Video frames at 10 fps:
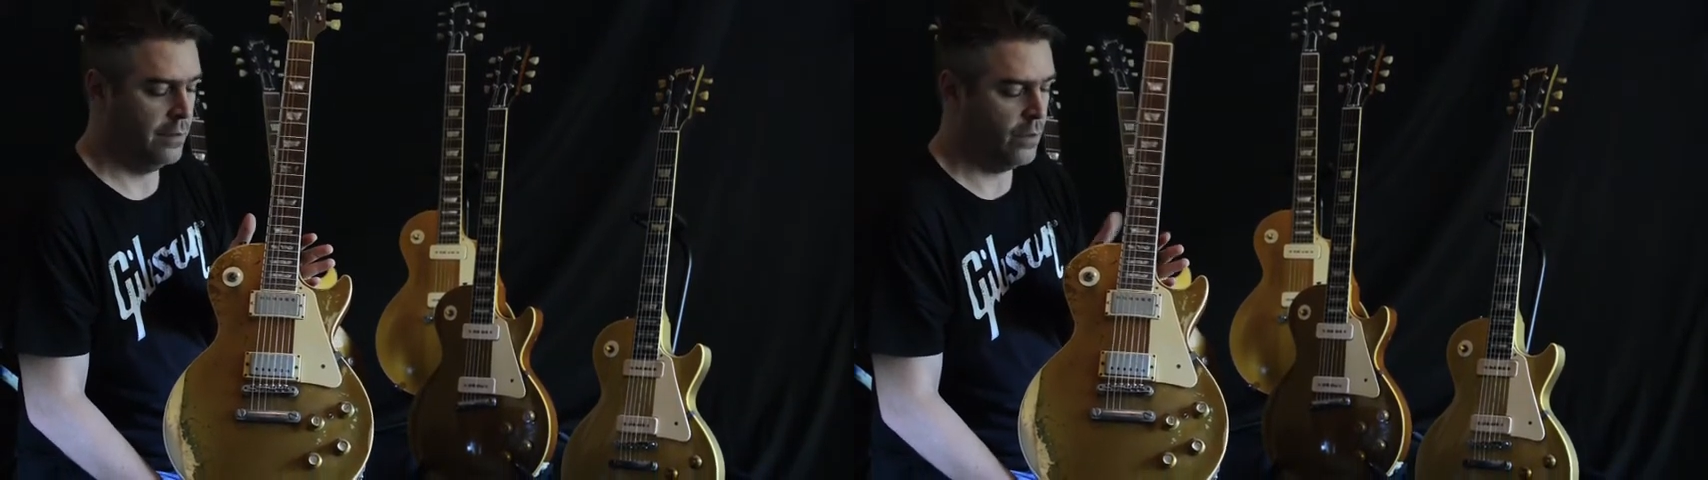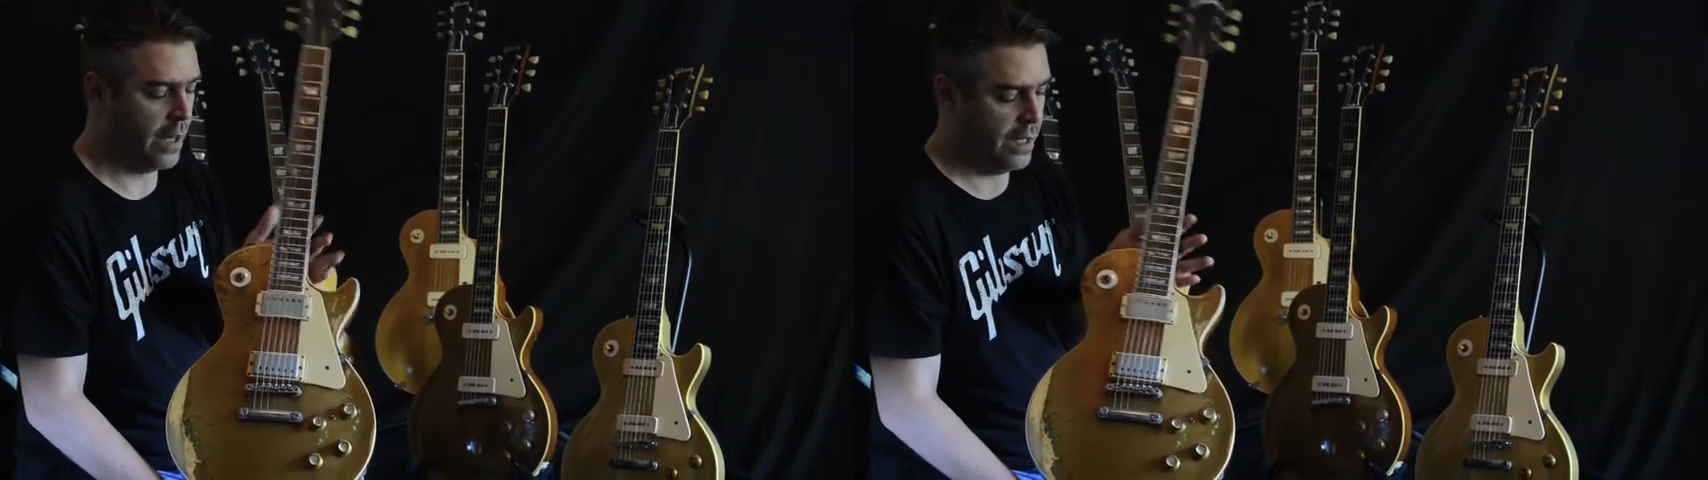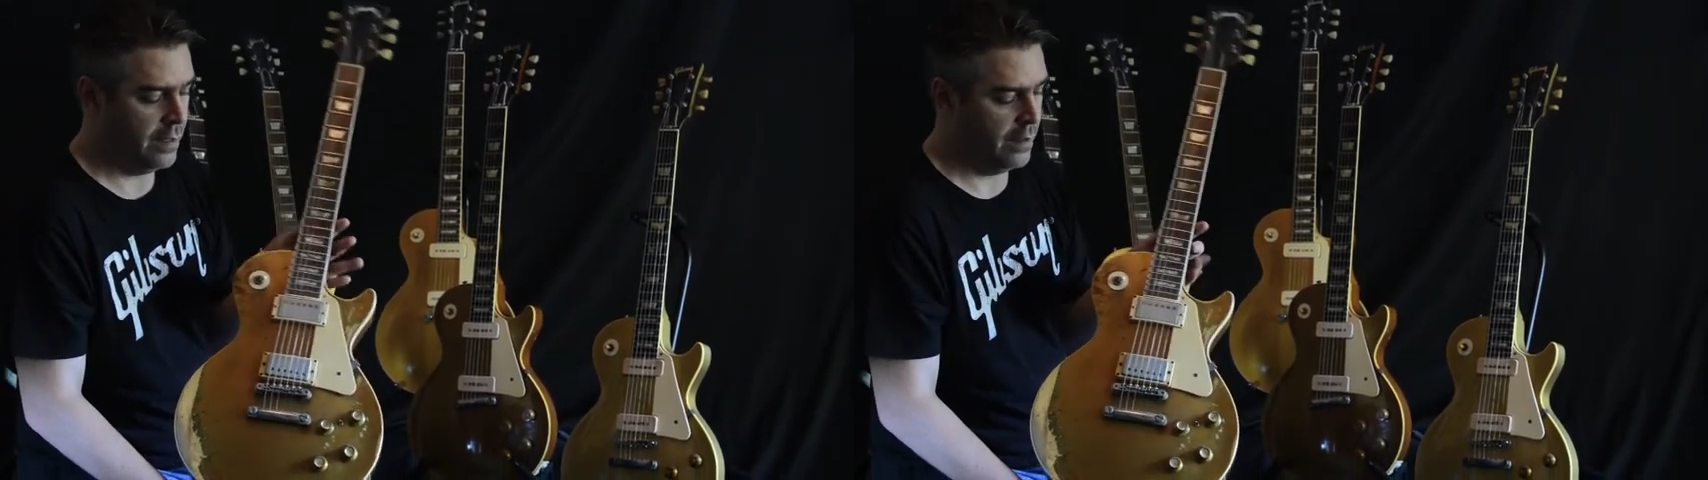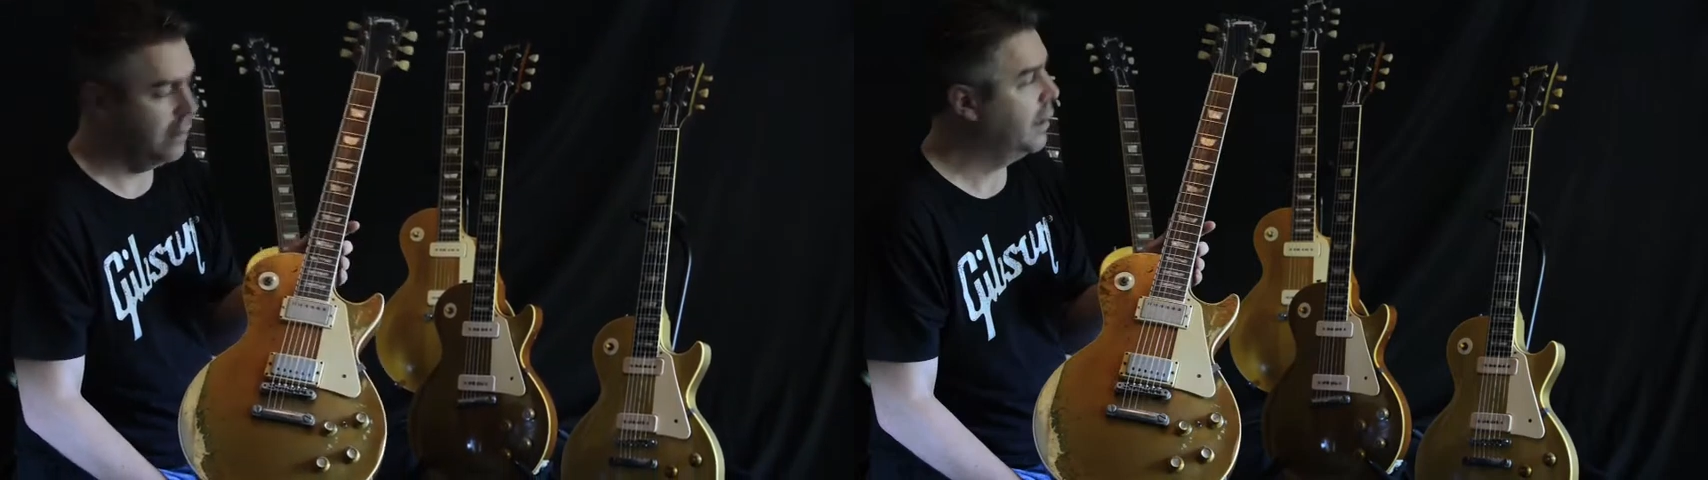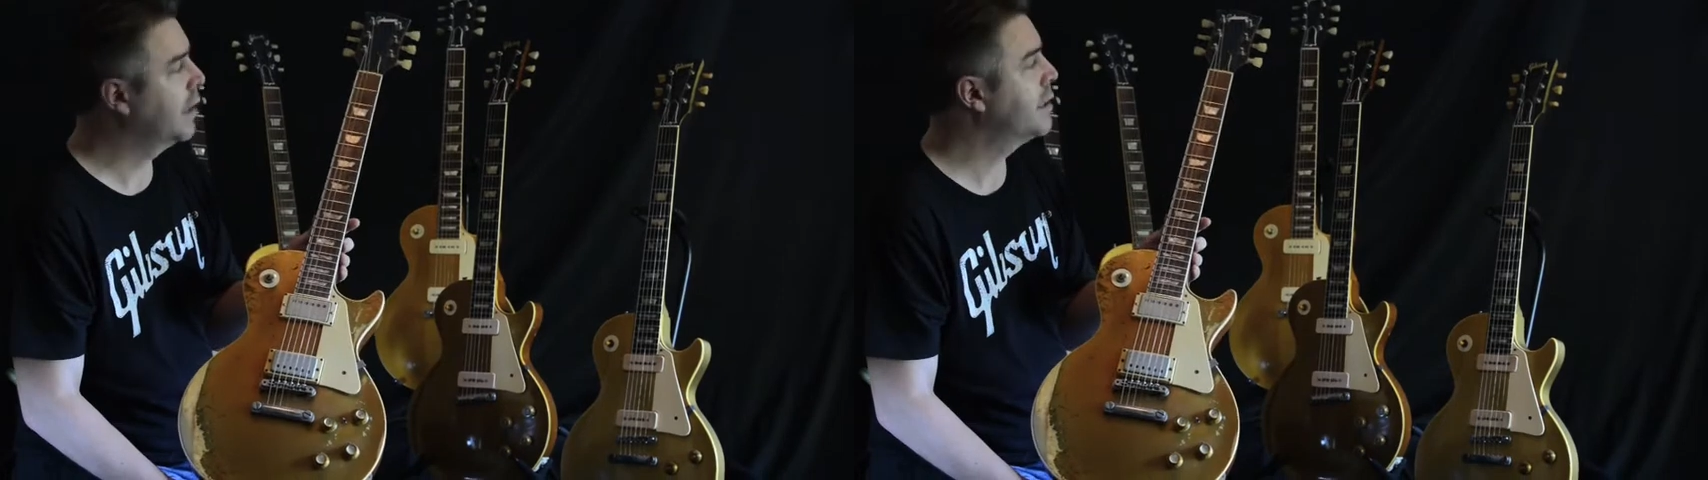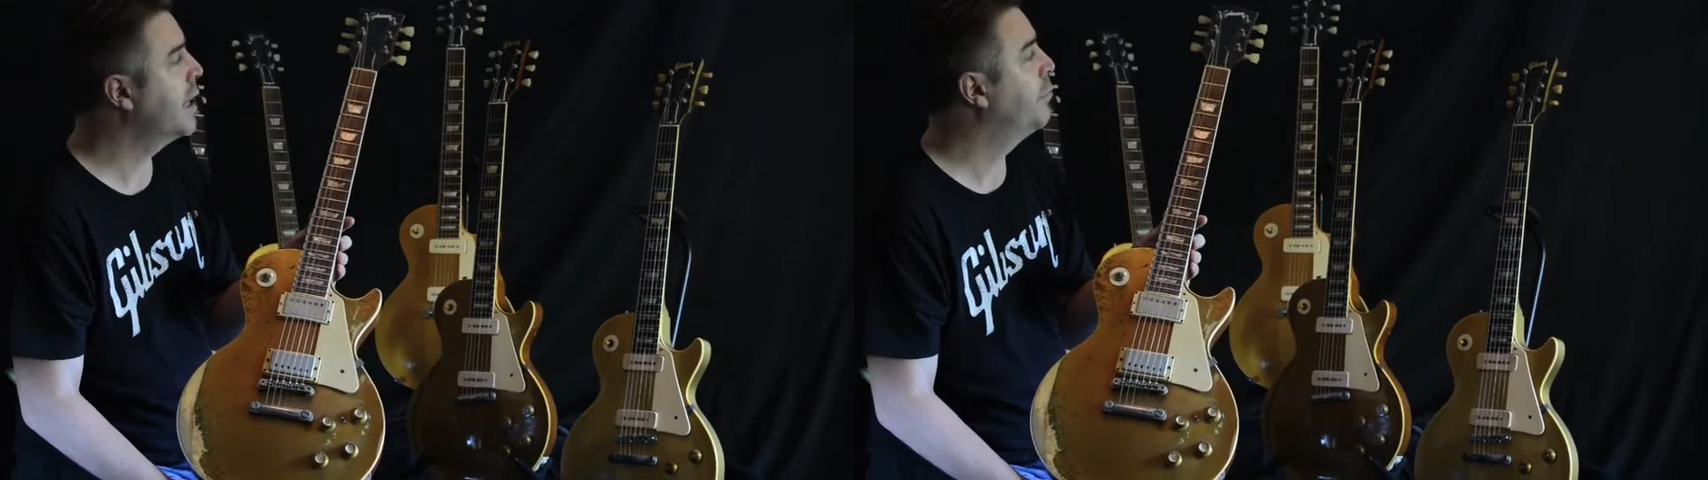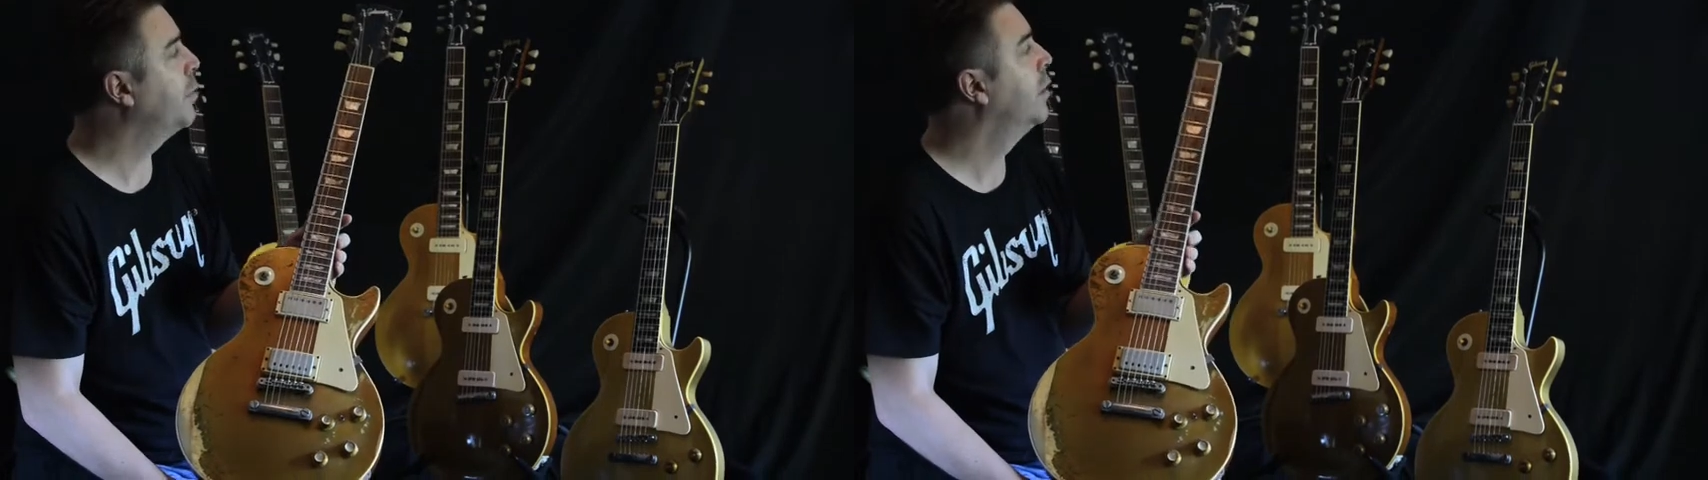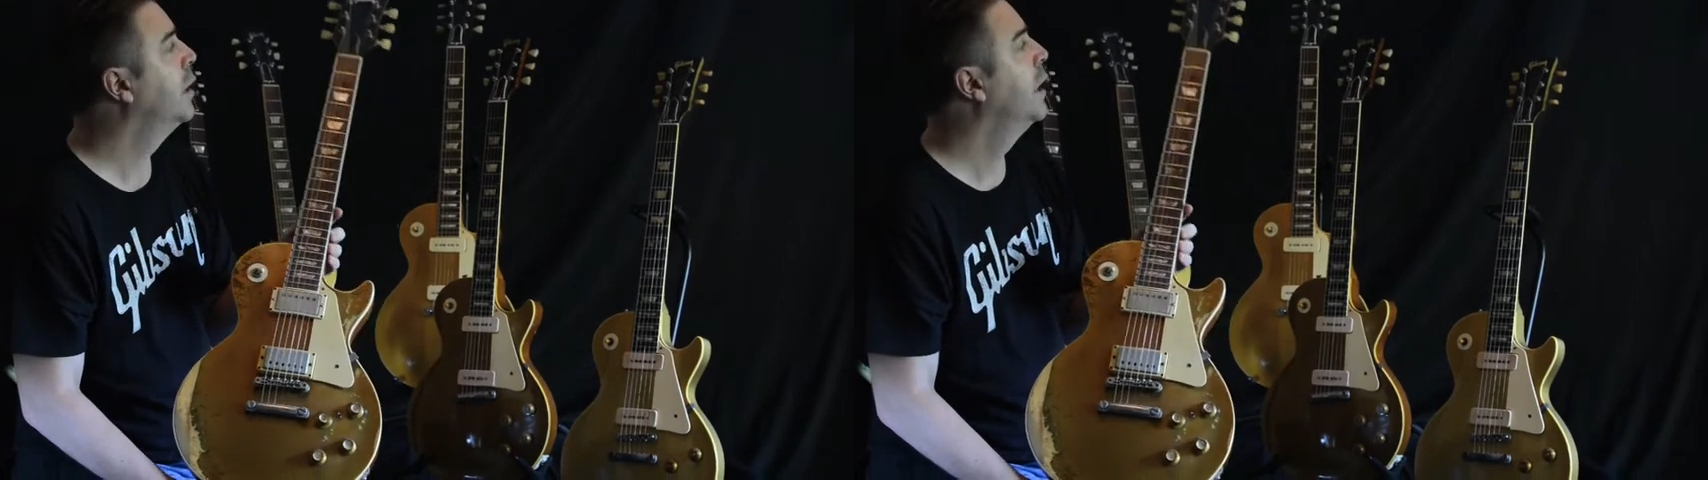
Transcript: Great example